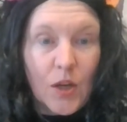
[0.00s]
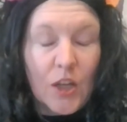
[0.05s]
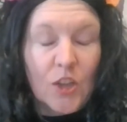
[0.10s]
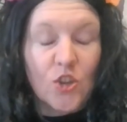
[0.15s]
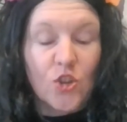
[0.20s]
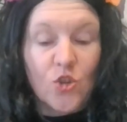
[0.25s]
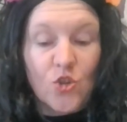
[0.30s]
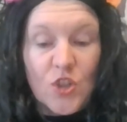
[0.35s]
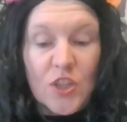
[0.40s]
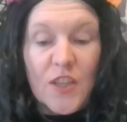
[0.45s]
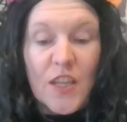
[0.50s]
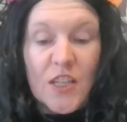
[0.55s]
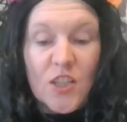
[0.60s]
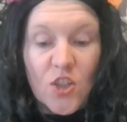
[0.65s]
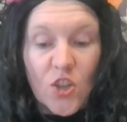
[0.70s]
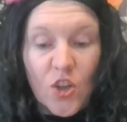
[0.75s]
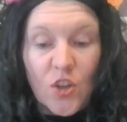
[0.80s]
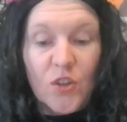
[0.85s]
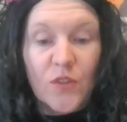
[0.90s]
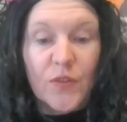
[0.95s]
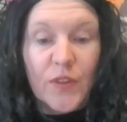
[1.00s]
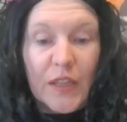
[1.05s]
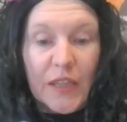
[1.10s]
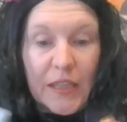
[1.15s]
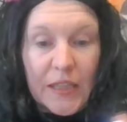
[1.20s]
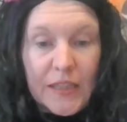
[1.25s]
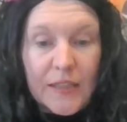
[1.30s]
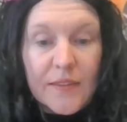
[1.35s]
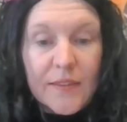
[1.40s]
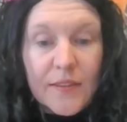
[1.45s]
And usually there's a lot of
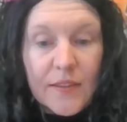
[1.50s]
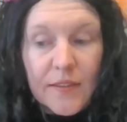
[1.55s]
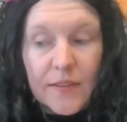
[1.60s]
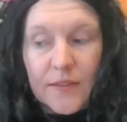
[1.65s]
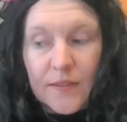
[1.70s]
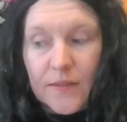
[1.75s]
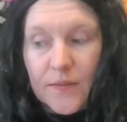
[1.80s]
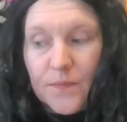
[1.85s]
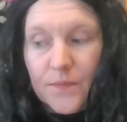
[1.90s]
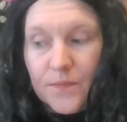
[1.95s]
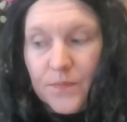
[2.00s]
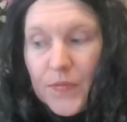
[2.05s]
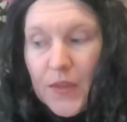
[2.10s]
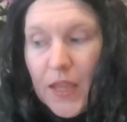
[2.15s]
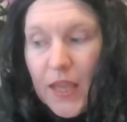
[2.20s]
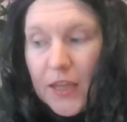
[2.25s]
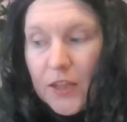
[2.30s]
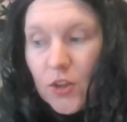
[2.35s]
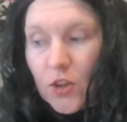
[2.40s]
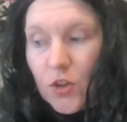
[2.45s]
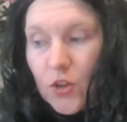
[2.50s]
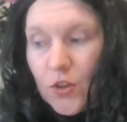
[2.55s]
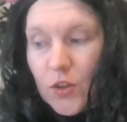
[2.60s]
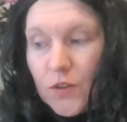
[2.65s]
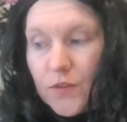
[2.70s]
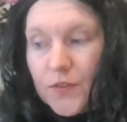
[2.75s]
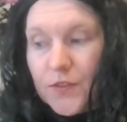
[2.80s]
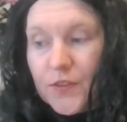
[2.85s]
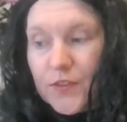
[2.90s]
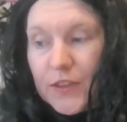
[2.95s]
heat and a lot
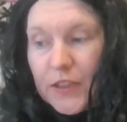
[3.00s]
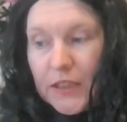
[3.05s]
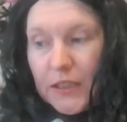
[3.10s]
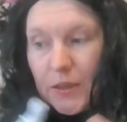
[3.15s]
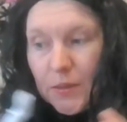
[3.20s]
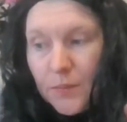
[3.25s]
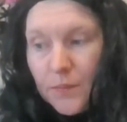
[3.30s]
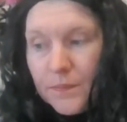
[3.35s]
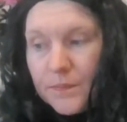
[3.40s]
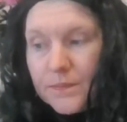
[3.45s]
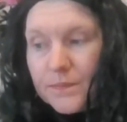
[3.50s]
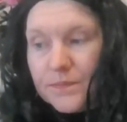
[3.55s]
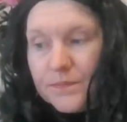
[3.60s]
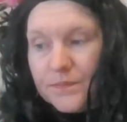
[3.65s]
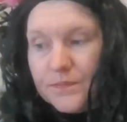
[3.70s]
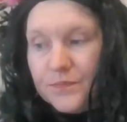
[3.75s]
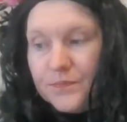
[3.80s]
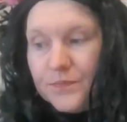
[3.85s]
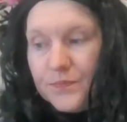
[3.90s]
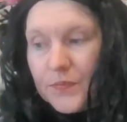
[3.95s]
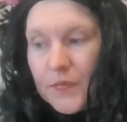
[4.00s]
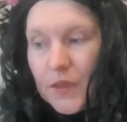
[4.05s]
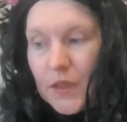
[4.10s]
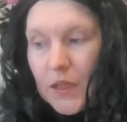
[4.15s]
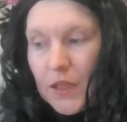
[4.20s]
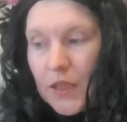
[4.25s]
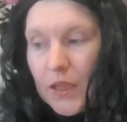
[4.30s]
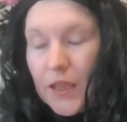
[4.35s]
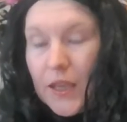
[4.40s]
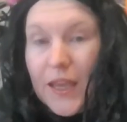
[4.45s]
of steam
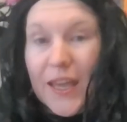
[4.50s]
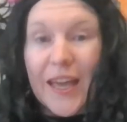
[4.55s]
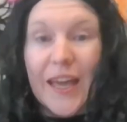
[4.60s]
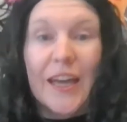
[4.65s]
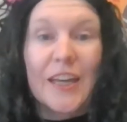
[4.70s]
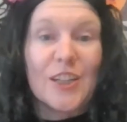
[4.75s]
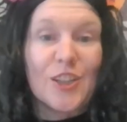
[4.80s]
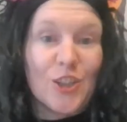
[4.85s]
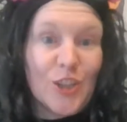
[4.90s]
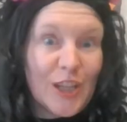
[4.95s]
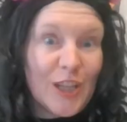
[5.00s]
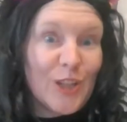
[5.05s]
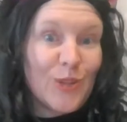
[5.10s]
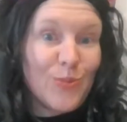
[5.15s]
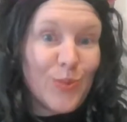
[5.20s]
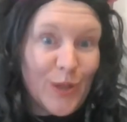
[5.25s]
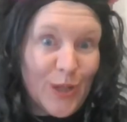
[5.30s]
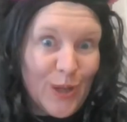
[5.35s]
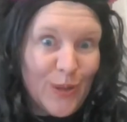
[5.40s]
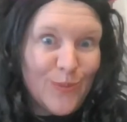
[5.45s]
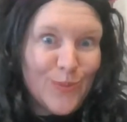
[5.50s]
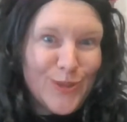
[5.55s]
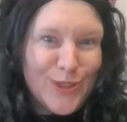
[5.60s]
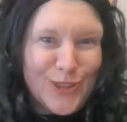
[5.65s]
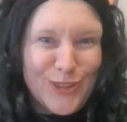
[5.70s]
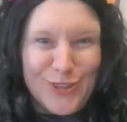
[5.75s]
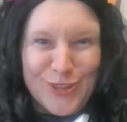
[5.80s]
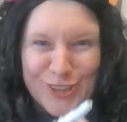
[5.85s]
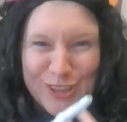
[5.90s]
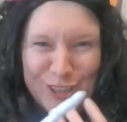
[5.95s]
and it becomes
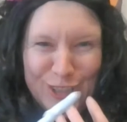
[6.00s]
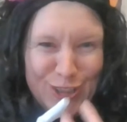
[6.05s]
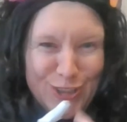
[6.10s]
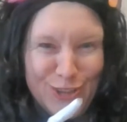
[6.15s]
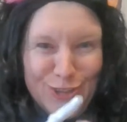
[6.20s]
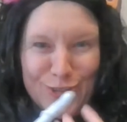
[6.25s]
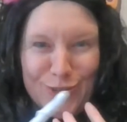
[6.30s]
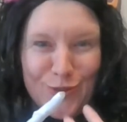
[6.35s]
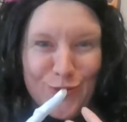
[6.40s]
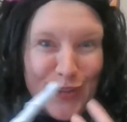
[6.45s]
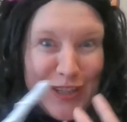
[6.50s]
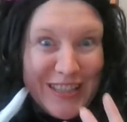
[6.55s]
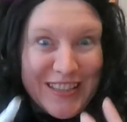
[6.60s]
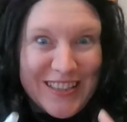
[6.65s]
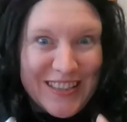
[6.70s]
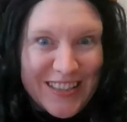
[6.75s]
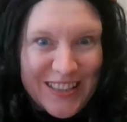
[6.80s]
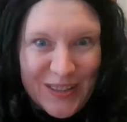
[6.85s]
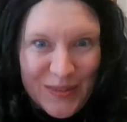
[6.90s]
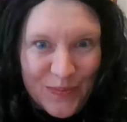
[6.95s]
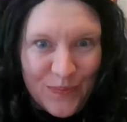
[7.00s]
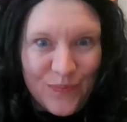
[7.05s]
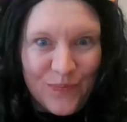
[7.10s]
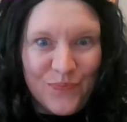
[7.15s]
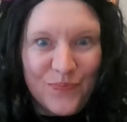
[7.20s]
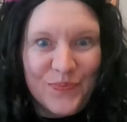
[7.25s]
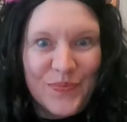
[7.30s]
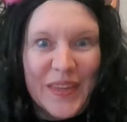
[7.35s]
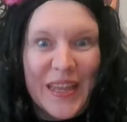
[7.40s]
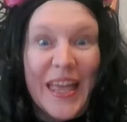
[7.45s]
a delicious feast.
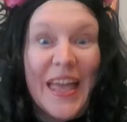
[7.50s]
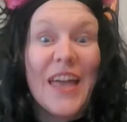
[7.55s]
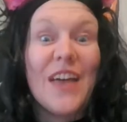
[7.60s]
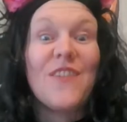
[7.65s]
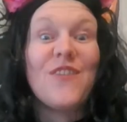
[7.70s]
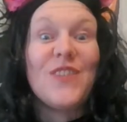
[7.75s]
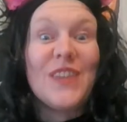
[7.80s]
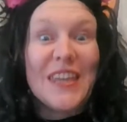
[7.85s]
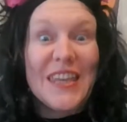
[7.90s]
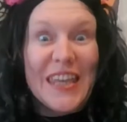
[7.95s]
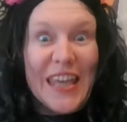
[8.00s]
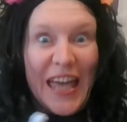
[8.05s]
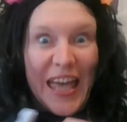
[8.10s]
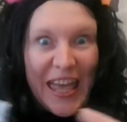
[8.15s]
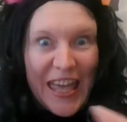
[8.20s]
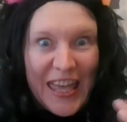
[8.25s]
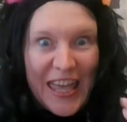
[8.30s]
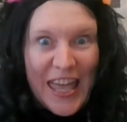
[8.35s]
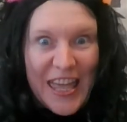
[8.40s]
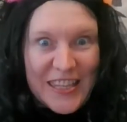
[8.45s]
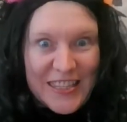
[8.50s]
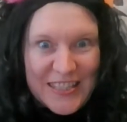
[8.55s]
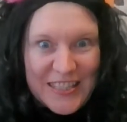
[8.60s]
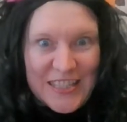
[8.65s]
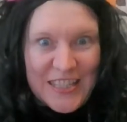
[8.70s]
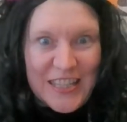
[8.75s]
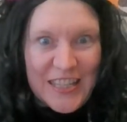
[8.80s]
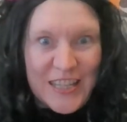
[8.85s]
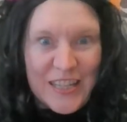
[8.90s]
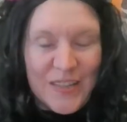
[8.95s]

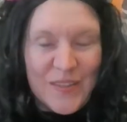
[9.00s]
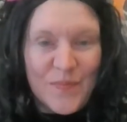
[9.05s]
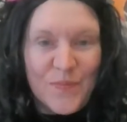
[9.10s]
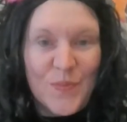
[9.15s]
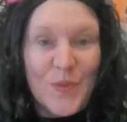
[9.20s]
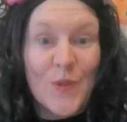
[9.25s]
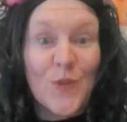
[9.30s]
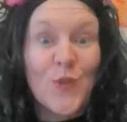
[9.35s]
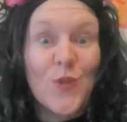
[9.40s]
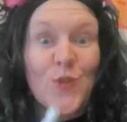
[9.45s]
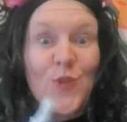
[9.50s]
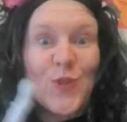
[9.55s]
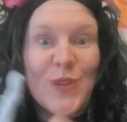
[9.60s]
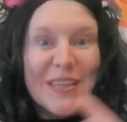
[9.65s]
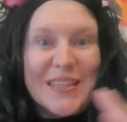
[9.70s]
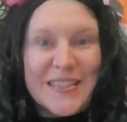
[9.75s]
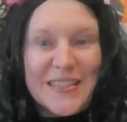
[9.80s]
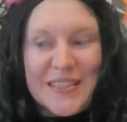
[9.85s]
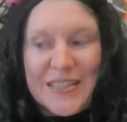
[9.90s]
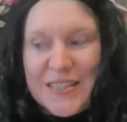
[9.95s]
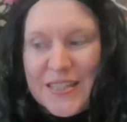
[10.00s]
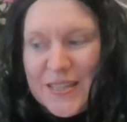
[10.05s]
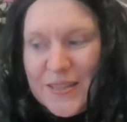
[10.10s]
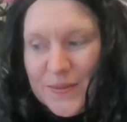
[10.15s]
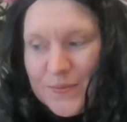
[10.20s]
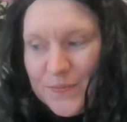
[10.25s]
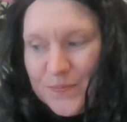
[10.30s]
F-E-A-S-T, feast.